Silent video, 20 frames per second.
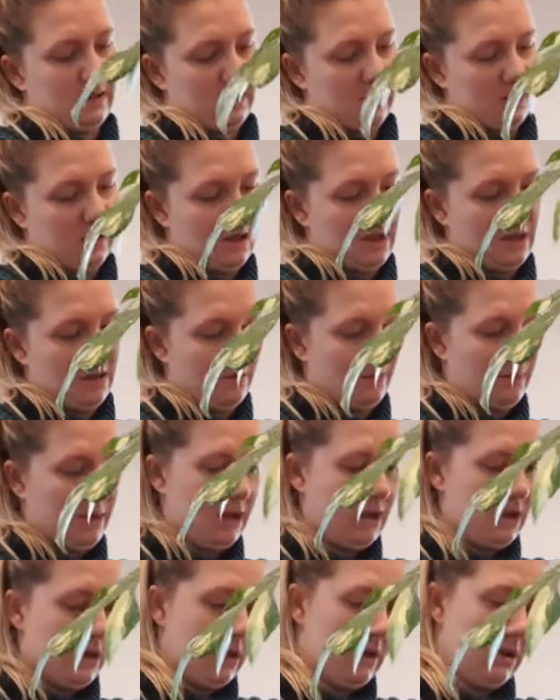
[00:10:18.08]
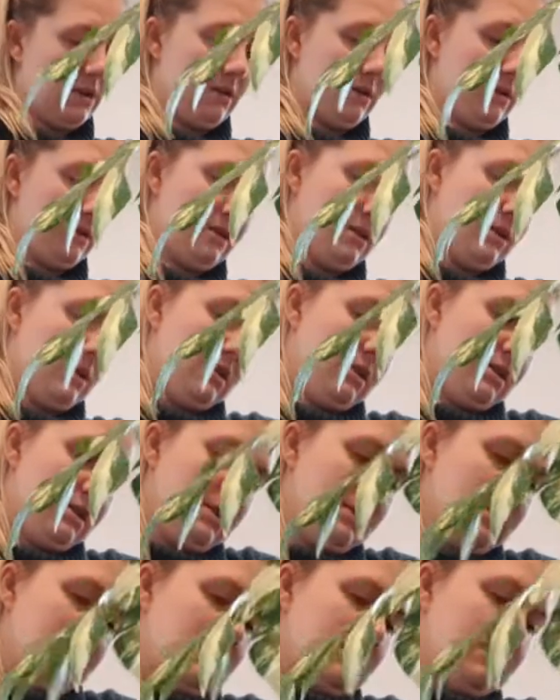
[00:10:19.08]
There we go.
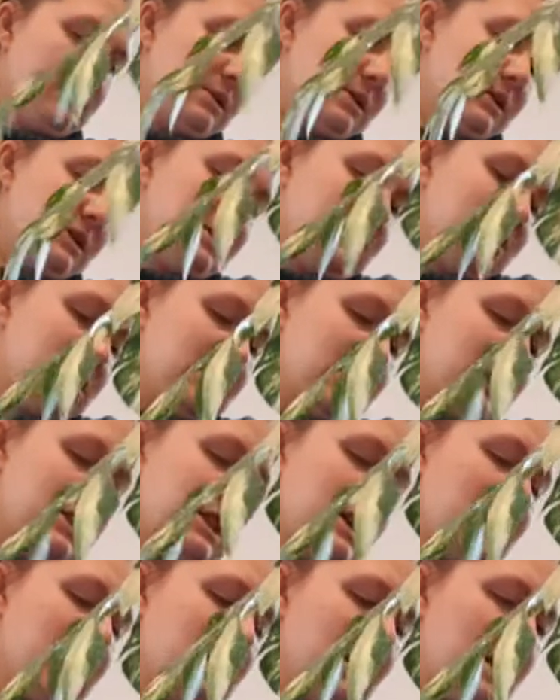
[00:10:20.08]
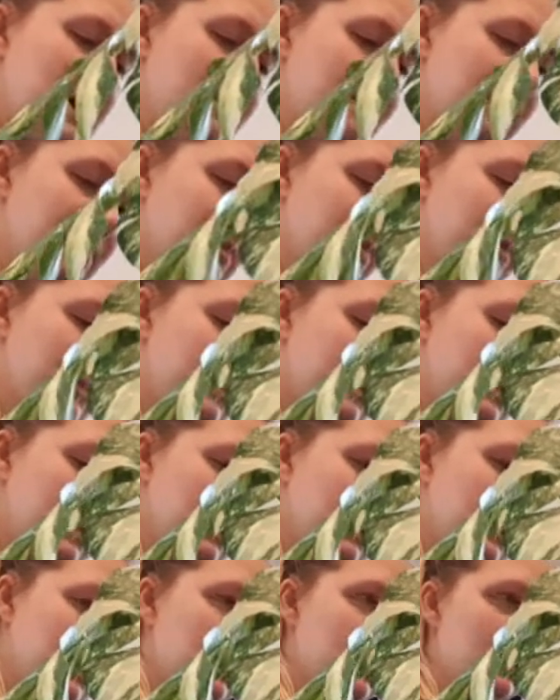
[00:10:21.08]
So we're starting to get there.
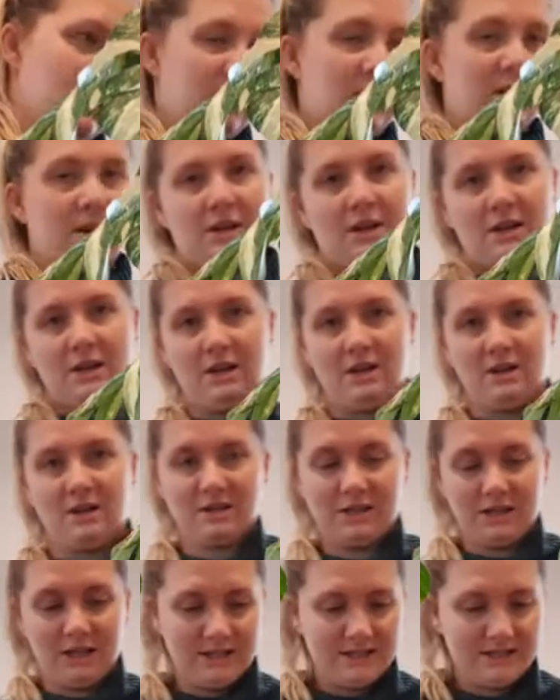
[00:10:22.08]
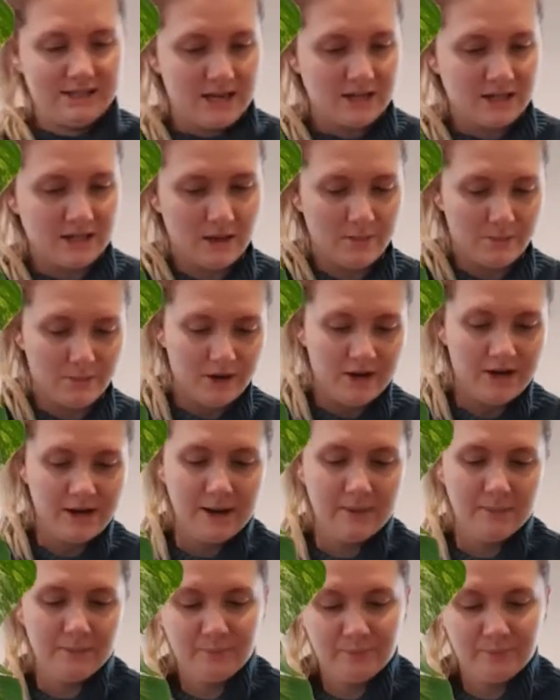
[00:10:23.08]
You can see he's standing up right now.